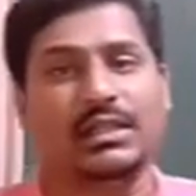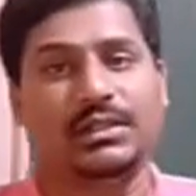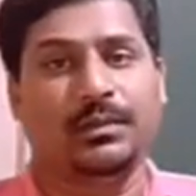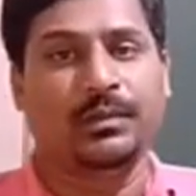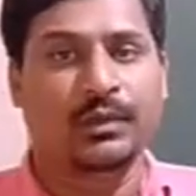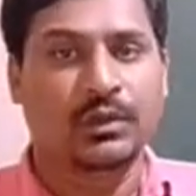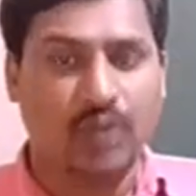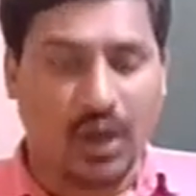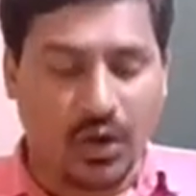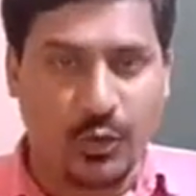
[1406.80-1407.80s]
So how
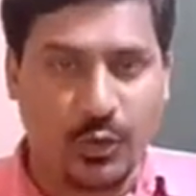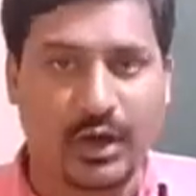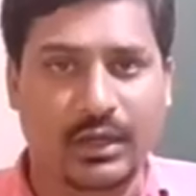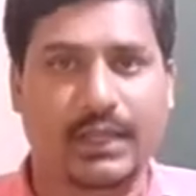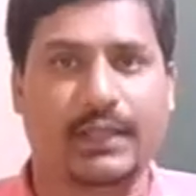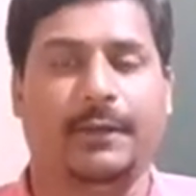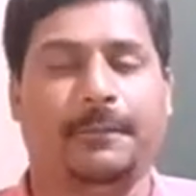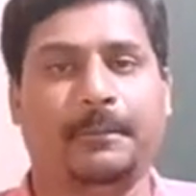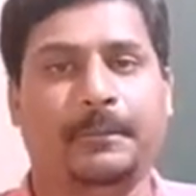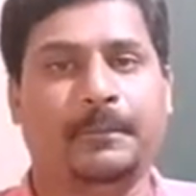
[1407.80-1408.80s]
we have taken.
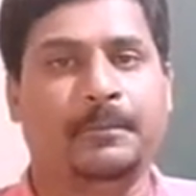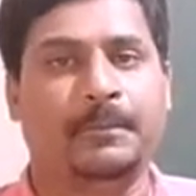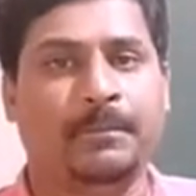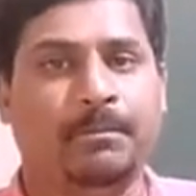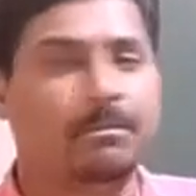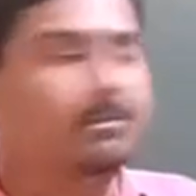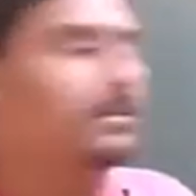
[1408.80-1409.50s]
Then